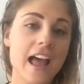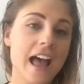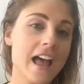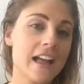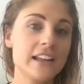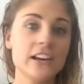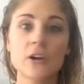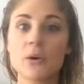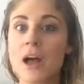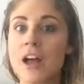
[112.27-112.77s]

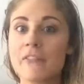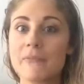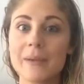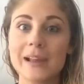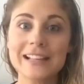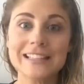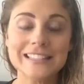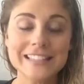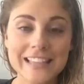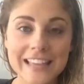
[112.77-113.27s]
have
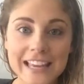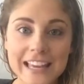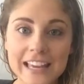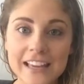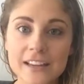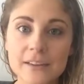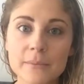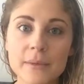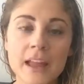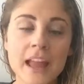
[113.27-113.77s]
my
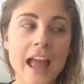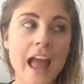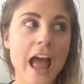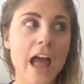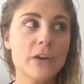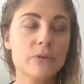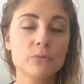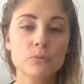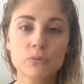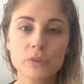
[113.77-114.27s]
team
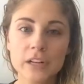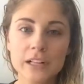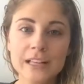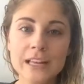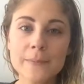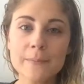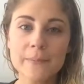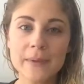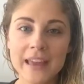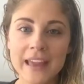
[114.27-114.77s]
and
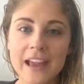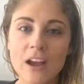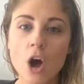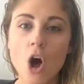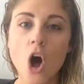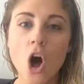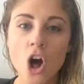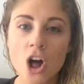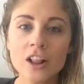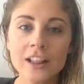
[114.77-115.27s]
really being
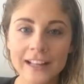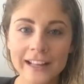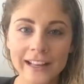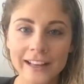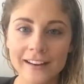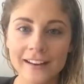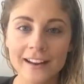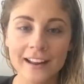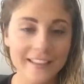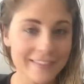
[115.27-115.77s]
all
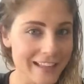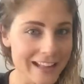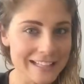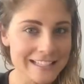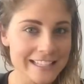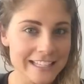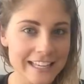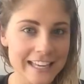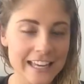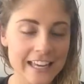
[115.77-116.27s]
in. And
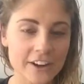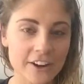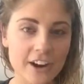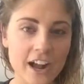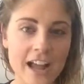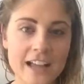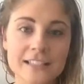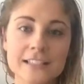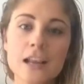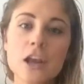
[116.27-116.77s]
that's the key here,
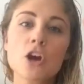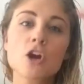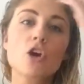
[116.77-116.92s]
guys.